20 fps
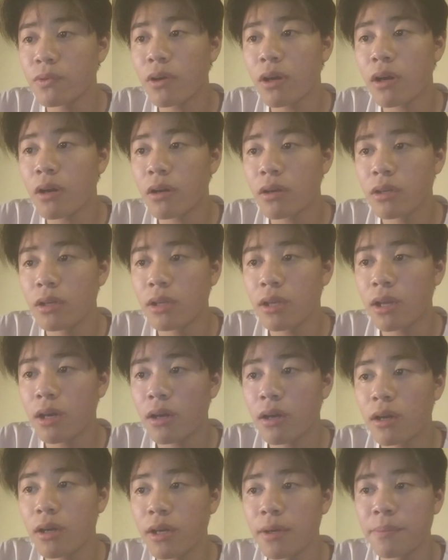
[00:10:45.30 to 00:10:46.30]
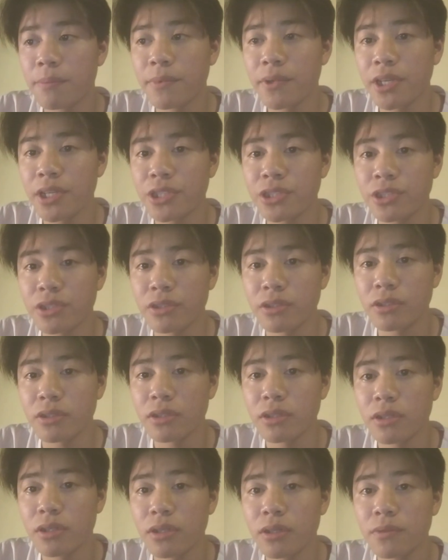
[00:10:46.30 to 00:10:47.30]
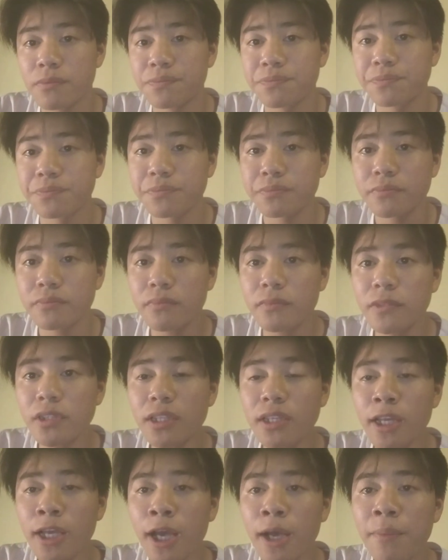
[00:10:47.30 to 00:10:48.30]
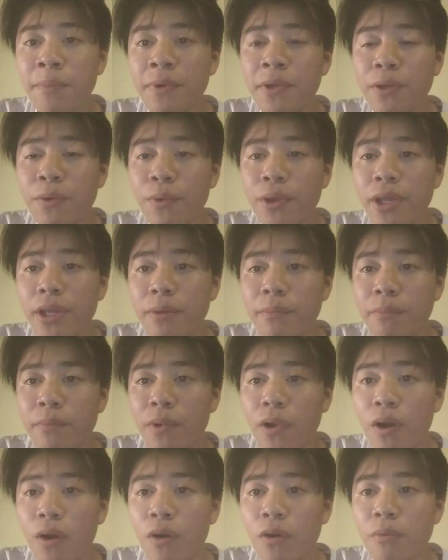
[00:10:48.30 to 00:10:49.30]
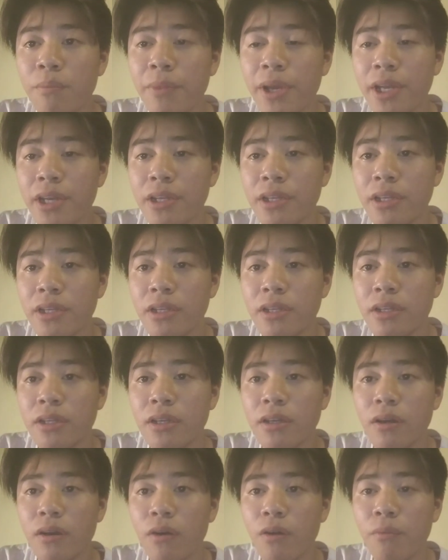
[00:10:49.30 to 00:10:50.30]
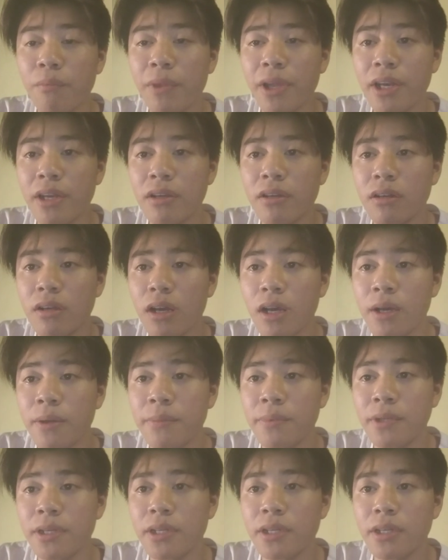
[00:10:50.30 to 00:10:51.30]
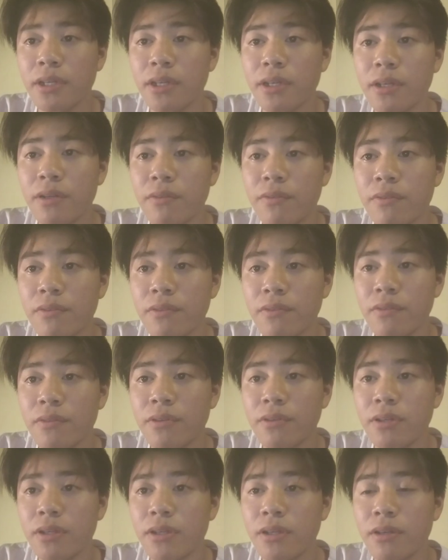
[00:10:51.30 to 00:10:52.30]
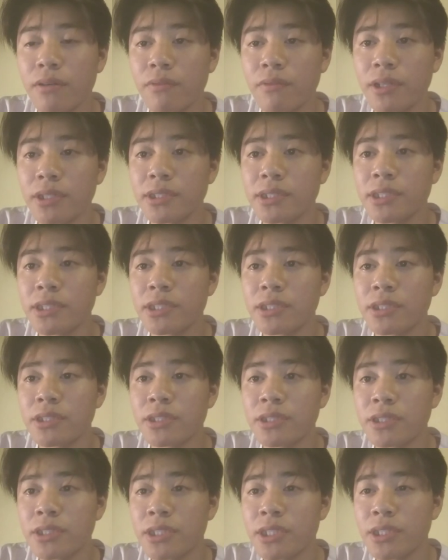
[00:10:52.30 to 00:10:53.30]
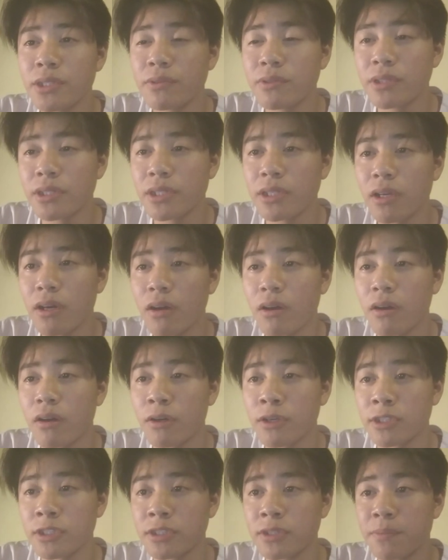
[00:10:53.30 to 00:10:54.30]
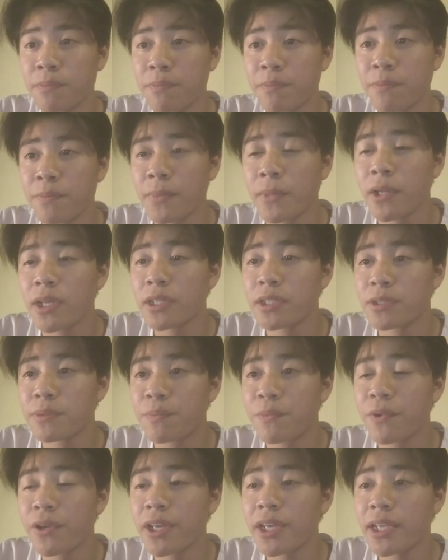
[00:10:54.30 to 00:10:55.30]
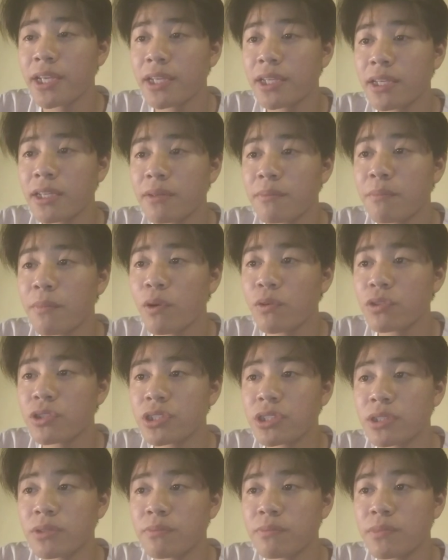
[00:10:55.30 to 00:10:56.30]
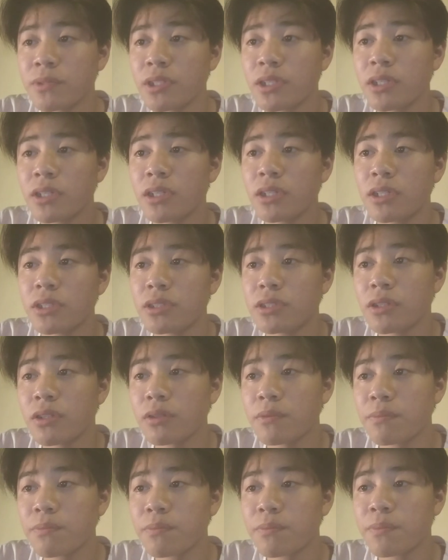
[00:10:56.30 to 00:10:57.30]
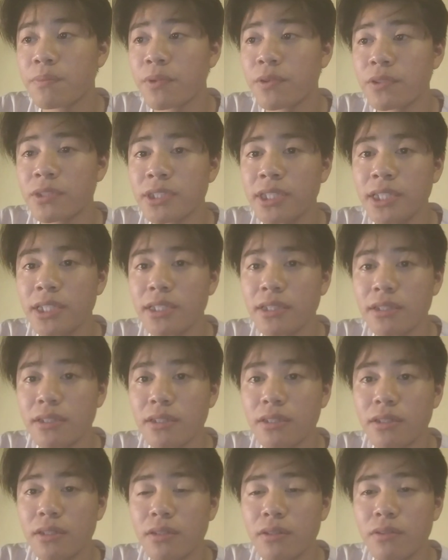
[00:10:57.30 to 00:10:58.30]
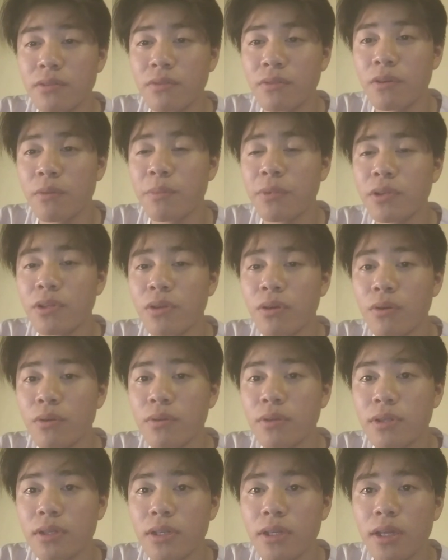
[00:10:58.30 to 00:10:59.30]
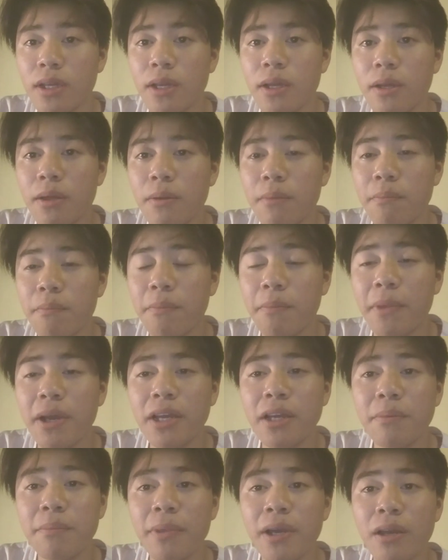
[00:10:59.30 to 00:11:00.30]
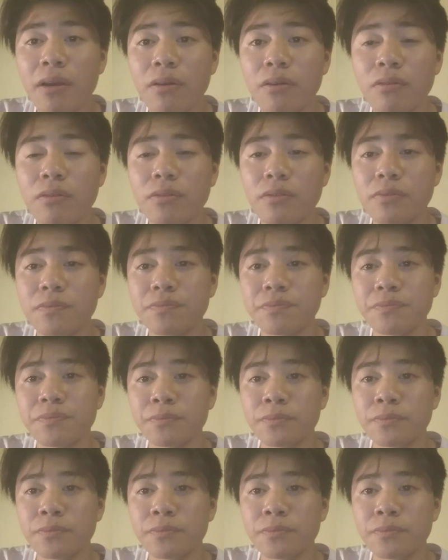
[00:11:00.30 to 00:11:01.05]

or law of nature, upon which all manner of restitution or springing motion doth proceed. Robert Hooke. By about